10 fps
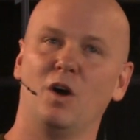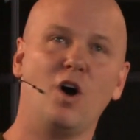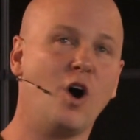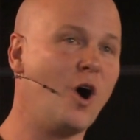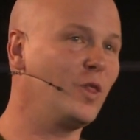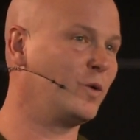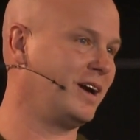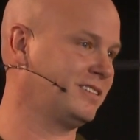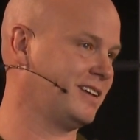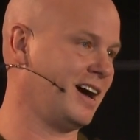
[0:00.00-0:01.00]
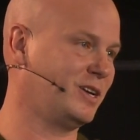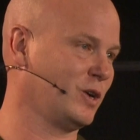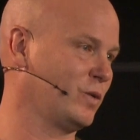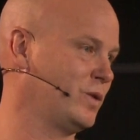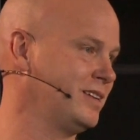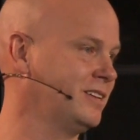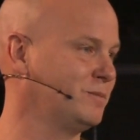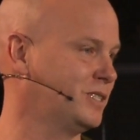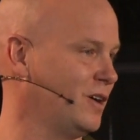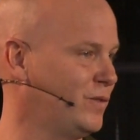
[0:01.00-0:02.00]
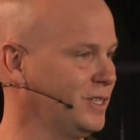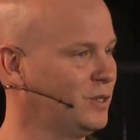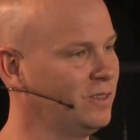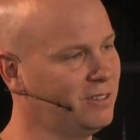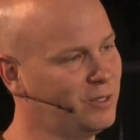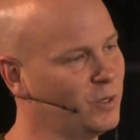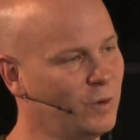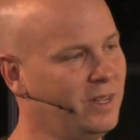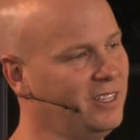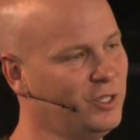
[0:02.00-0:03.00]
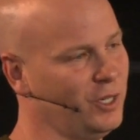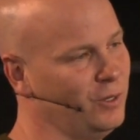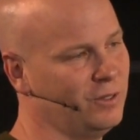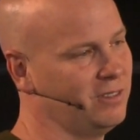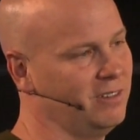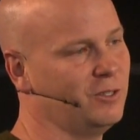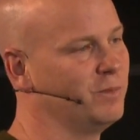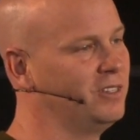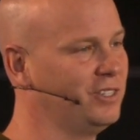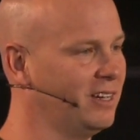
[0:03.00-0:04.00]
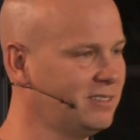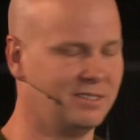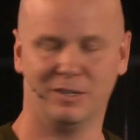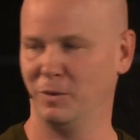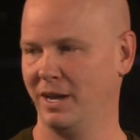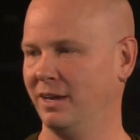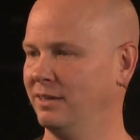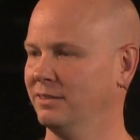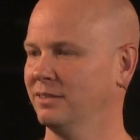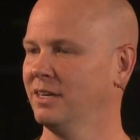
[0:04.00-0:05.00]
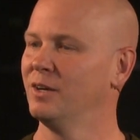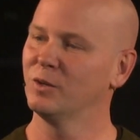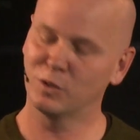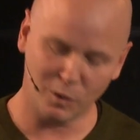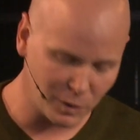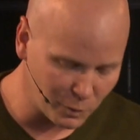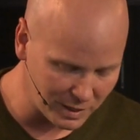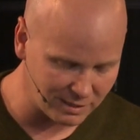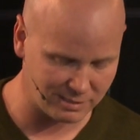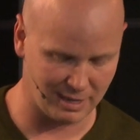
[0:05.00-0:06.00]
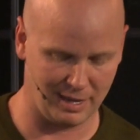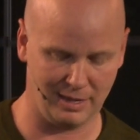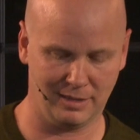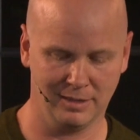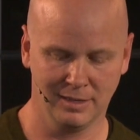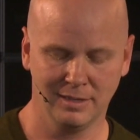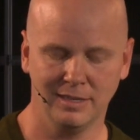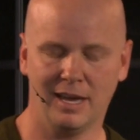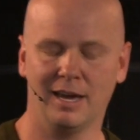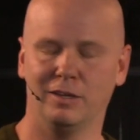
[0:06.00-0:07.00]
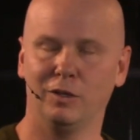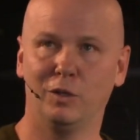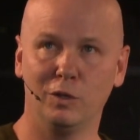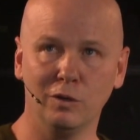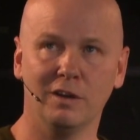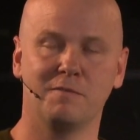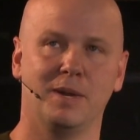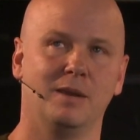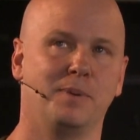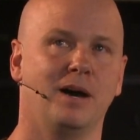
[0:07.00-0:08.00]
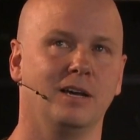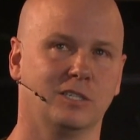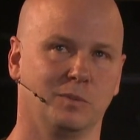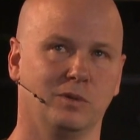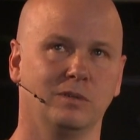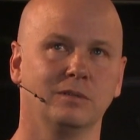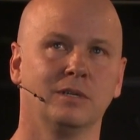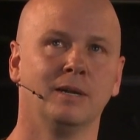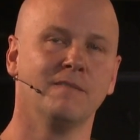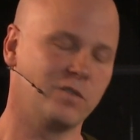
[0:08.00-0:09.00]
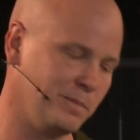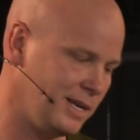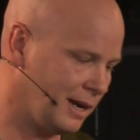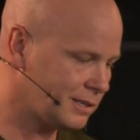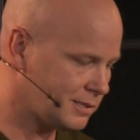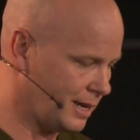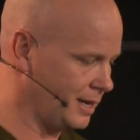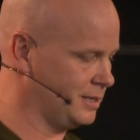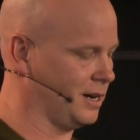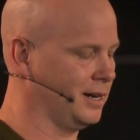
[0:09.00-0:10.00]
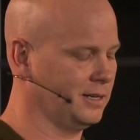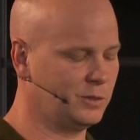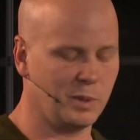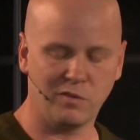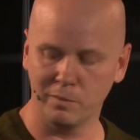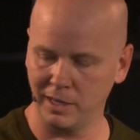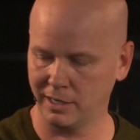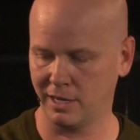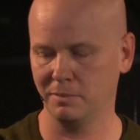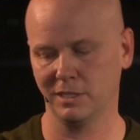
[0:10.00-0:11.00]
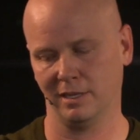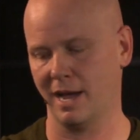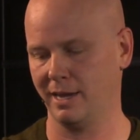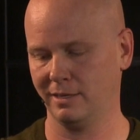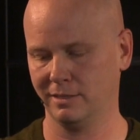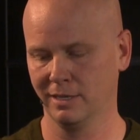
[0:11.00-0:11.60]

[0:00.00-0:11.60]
All the ways God could have written himself into this story, he chose this majestic way so that we say, God, you have made it possible for me not to stay in darkness, but for me to come to light.